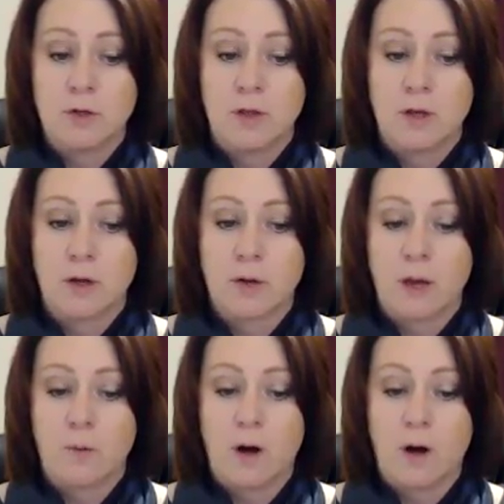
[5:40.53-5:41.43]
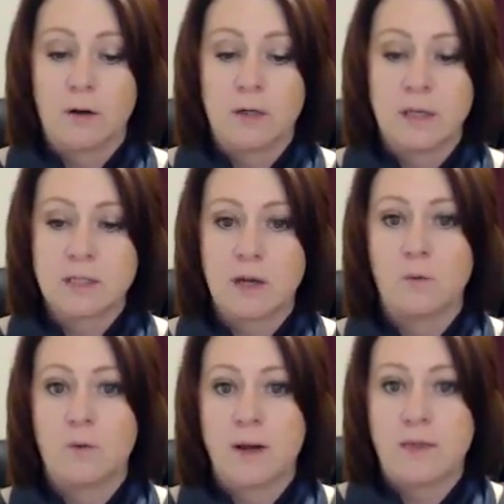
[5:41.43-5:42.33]
think, okay, well, unless I
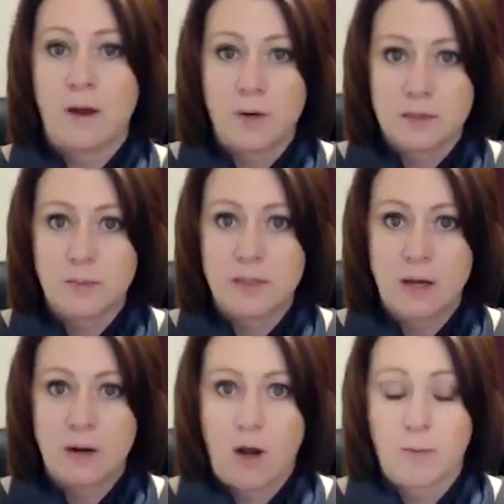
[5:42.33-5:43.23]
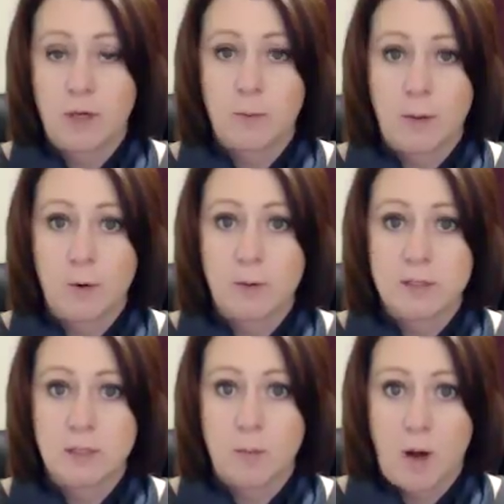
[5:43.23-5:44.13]
write that recipe down, how am I going to remember
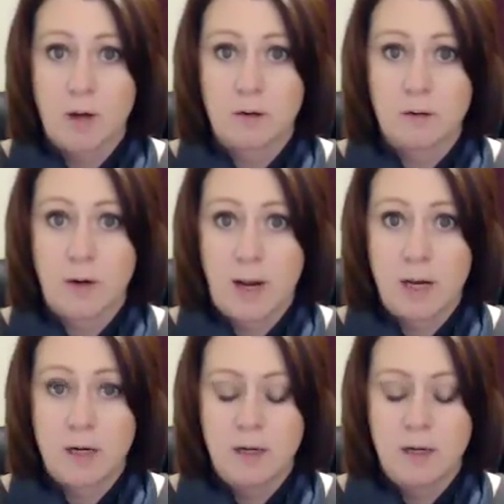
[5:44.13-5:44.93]
what's in the bottle, right?